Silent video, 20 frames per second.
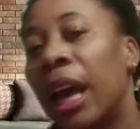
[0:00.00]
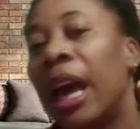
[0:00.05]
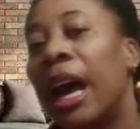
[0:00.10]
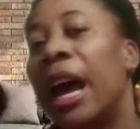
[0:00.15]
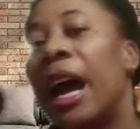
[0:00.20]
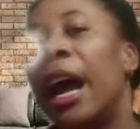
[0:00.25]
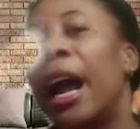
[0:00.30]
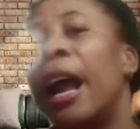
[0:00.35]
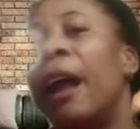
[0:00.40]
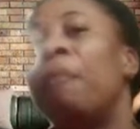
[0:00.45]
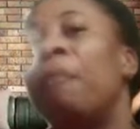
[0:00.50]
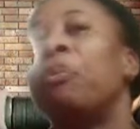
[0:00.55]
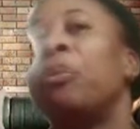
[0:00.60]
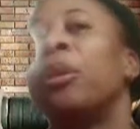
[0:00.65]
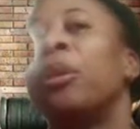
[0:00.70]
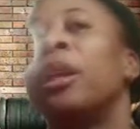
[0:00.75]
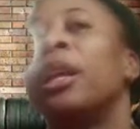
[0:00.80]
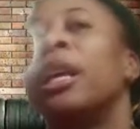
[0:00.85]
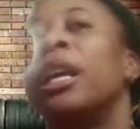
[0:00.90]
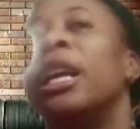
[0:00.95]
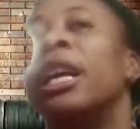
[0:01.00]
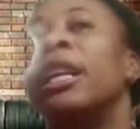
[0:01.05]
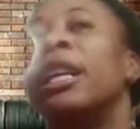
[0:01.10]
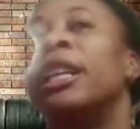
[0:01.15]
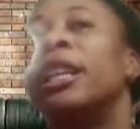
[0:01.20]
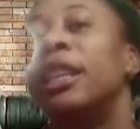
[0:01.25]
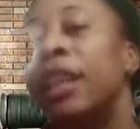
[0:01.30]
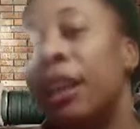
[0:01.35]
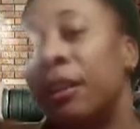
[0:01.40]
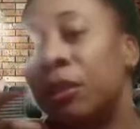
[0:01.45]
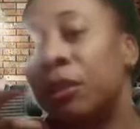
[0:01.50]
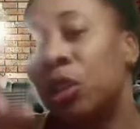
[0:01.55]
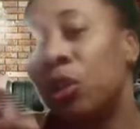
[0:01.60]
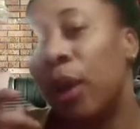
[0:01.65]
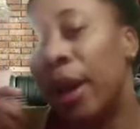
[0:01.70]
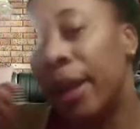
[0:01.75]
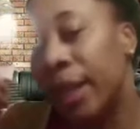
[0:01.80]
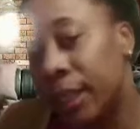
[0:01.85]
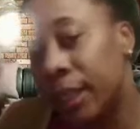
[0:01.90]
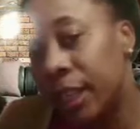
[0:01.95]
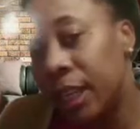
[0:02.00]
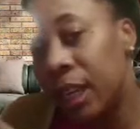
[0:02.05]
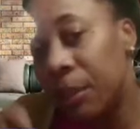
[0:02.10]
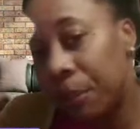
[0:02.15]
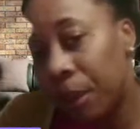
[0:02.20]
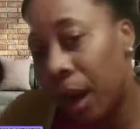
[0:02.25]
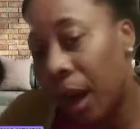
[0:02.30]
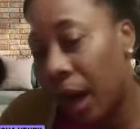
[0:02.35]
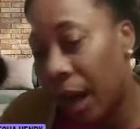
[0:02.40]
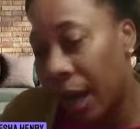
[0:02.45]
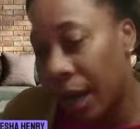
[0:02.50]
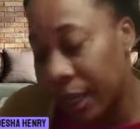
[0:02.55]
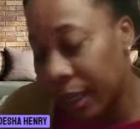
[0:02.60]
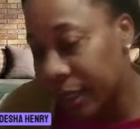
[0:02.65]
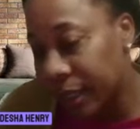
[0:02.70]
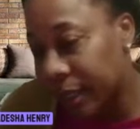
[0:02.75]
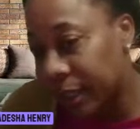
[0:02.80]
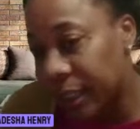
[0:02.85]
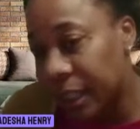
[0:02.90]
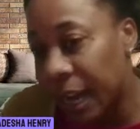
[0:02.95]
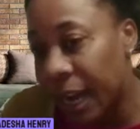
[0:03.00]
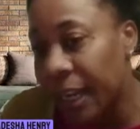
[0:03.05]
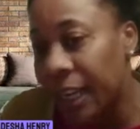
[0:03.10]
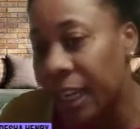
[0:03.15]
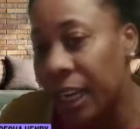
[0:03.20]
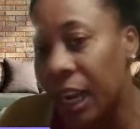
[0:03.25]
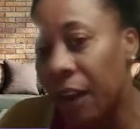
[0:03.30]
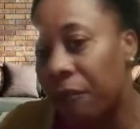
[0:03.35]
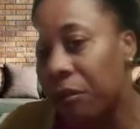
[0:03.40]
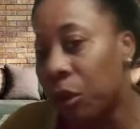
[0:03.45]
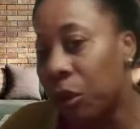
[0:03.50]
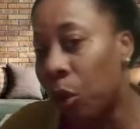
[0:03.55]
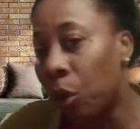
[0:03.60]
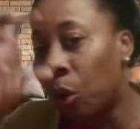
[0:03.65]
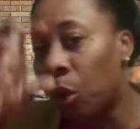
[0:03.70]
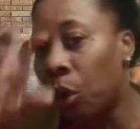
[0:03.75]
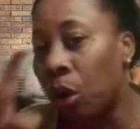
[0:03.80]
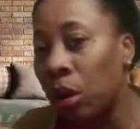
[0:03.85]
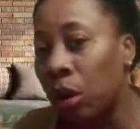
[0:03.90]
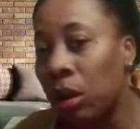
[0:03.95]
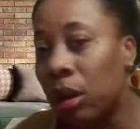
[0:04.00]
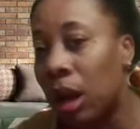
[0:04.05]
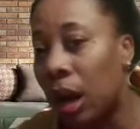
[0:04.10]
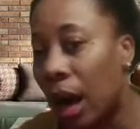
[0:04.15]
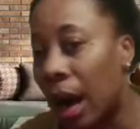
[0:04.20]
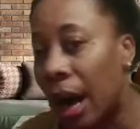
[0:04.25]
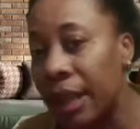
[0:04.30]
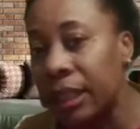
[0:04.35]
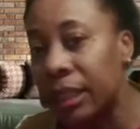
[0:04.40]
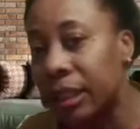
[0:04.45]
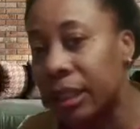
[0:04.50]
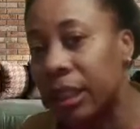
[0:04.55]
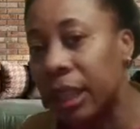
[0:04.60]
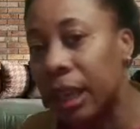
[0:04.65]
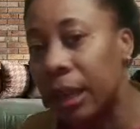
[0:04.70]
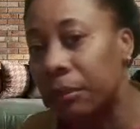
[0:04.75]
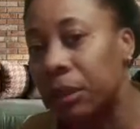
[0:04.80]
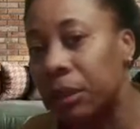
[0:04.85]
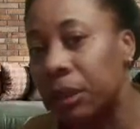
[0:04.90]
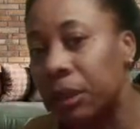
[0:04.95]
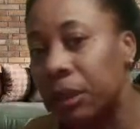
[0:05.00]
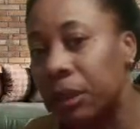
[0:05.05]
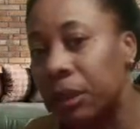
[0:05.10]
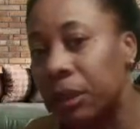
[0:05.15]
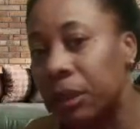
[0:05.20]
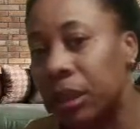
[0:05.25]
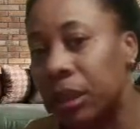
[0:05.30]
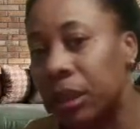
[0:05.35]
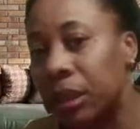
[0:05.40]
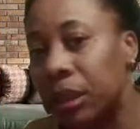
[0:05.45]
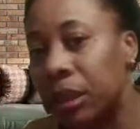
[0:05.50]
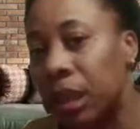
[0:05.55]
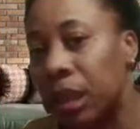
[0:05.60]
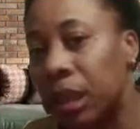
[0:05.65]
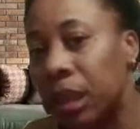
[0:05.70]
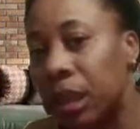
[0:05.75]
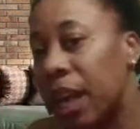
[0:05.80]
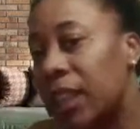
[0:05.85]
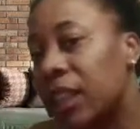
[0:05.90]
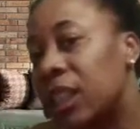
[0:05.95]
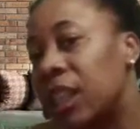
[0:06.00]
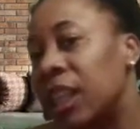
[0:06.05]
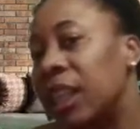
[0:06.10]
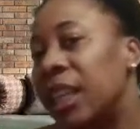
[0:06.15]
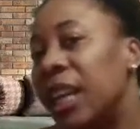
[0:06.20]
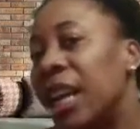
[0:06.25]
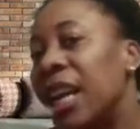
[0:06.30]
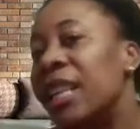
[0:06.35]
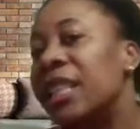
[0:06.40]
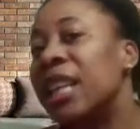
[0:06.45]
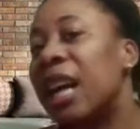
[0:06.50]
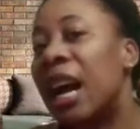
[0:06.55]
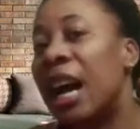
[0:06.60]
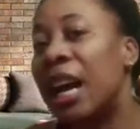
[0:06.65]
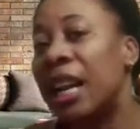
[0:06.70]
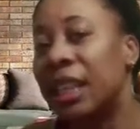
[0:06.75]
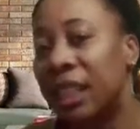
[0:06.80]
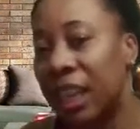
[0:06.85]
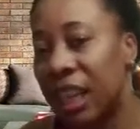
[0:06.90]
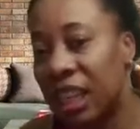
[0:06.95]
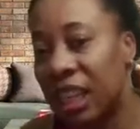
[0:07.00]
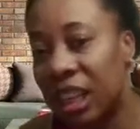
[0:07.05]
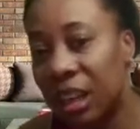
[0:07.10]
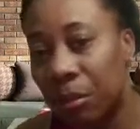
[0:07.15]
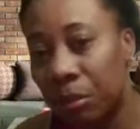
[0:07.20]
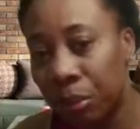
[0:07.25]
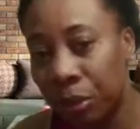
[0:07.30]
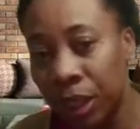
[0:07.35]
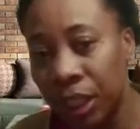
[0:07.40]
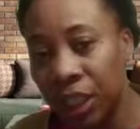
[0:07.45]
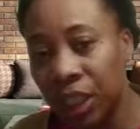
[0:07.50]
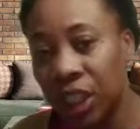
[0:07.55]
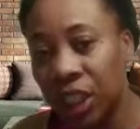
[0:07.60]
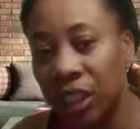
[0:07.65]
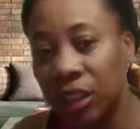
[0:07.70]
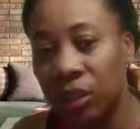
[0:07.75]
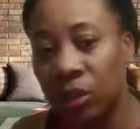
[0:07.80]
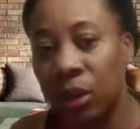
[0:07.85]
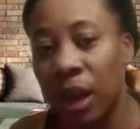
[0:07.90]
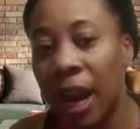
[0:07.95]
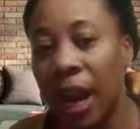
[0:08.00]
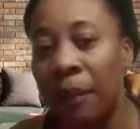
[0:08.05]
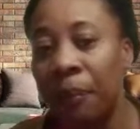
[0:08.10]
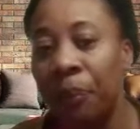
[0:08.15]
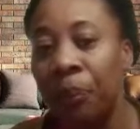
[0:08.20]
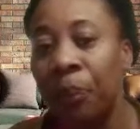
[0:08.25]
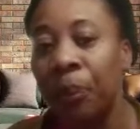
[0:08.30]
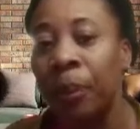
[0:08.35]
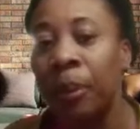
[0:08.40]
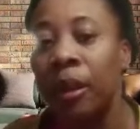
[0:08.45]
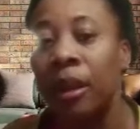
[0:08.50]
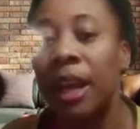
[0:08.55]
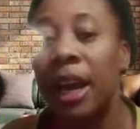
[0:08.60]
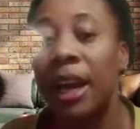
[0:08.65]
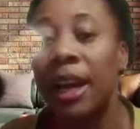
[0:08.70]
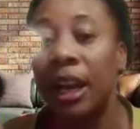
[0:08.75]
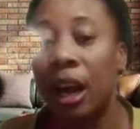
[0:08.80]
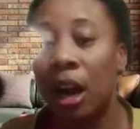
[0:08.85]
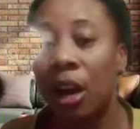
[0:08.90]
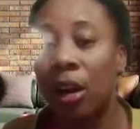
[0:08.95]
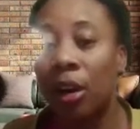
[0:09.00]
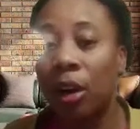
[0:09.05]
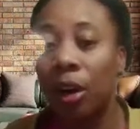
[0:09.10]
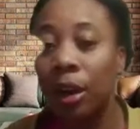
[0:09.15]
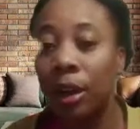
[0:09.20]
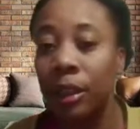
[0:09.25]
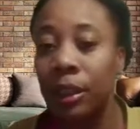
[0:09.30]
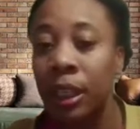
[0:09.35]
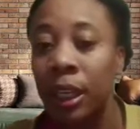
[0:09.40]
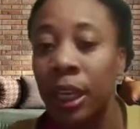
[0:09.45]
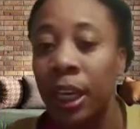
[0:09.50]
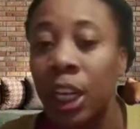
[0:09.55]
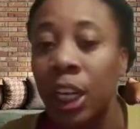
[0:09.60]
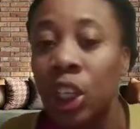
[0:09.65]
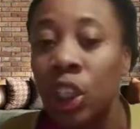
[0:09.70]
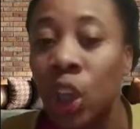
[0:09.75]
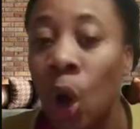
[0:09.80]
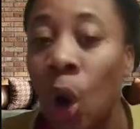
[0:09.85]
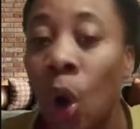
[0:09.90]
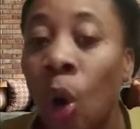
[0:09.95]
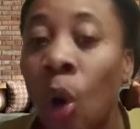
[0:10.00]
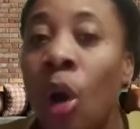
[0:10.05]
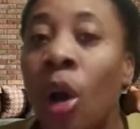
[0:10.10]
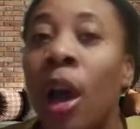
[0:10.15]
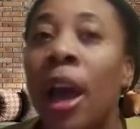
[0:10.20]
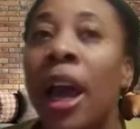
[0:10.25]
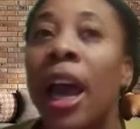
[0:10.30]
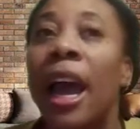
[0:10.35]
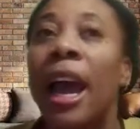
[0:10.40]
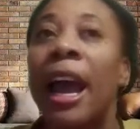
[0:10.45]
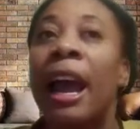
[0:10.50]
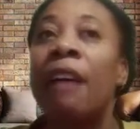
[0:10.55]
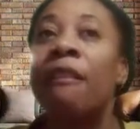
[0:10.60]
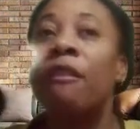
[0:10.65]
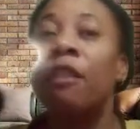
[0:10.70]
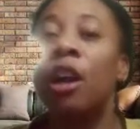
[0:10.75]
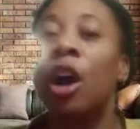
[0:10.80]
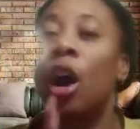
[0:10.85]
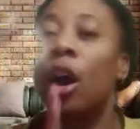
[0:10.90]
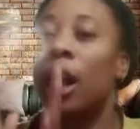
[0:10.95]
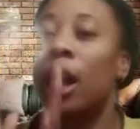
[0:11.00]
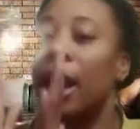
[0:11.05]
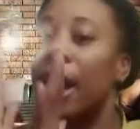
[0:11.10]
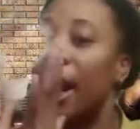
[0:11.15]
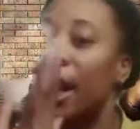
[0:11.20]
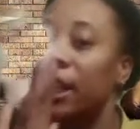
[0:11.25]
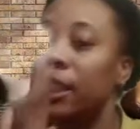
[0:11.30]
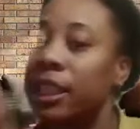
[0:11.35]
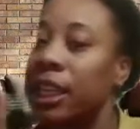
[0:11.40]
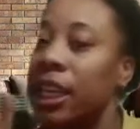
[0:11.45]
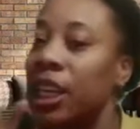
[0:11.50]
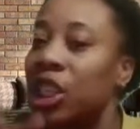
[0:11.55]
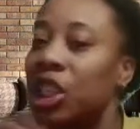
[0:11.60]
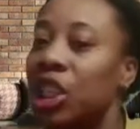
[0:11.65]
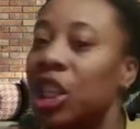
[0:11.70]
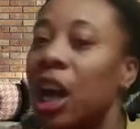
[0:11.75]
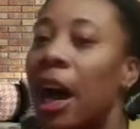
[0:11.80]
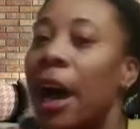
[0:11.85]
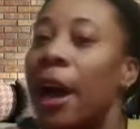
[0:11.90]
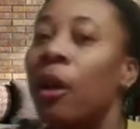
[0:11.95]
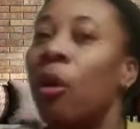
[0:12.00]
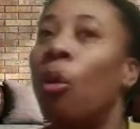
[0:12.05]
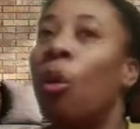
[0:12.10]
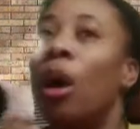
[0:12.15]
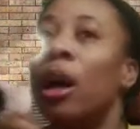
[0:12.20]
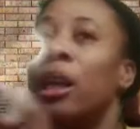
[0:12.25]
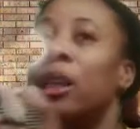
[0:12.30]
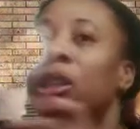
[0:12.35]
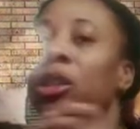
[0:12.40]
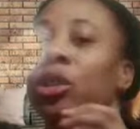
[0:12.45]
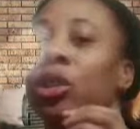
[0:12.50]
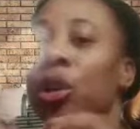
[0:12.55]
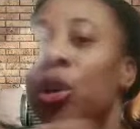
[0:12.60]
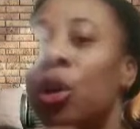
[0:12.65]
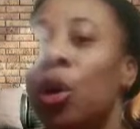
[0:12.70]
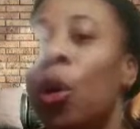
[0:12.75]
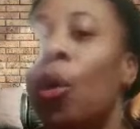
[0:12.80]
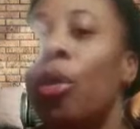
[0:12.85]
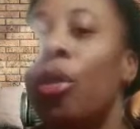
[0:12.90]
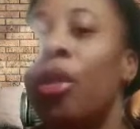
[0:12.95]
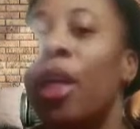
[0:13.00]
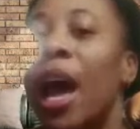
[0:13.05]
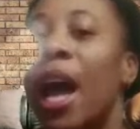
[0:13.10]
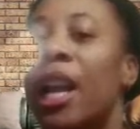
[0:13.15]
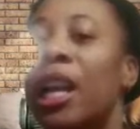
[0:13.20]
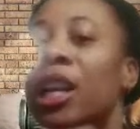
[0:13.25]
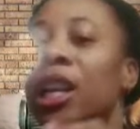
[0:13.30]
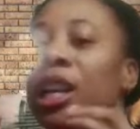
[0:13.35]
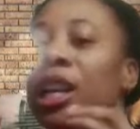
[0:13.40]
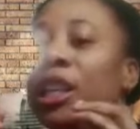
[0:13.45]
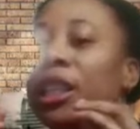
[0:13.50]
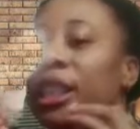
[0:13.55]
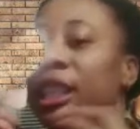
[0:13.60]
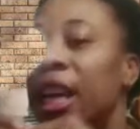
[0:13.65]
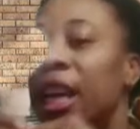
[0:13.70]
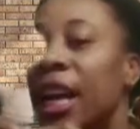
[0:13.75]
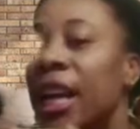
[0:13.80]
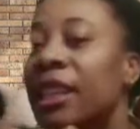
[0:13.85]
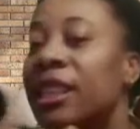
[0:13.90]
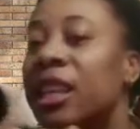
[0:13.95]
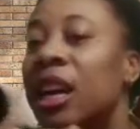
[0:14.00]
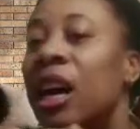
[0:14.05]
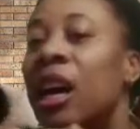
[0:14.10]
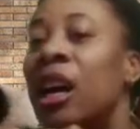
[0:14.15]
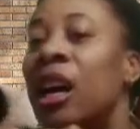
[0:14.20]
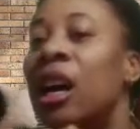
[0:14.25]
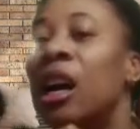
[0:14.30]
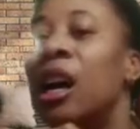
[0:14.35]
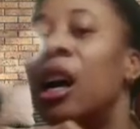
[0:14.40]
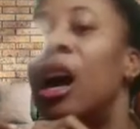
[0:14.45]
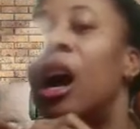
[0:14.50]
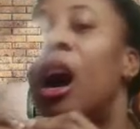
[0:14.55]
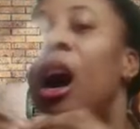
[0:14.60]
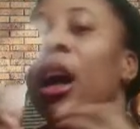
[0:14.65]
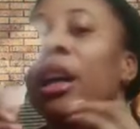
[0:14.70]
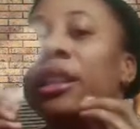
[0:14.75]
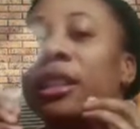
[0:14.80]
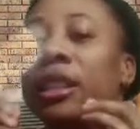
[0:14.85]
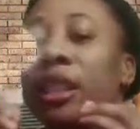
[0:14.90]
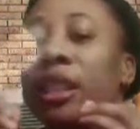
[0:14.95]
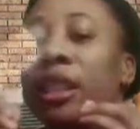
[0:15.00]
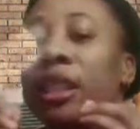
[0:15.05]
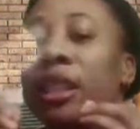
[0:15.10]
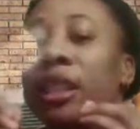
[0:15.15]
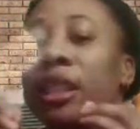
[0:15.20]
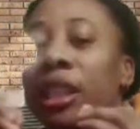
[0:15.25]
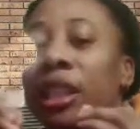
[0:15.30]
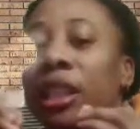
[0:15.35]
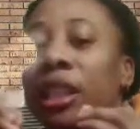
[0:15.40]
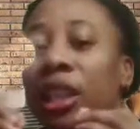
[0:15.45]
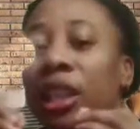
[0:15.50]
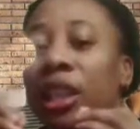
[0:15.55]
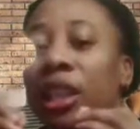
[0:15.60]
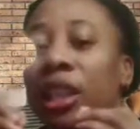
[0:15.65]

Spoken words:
and it gives you a deeper understanding of the whole concepts of protecting data and data breaches, right? That occurs. So every organization wants to know that their data are secure,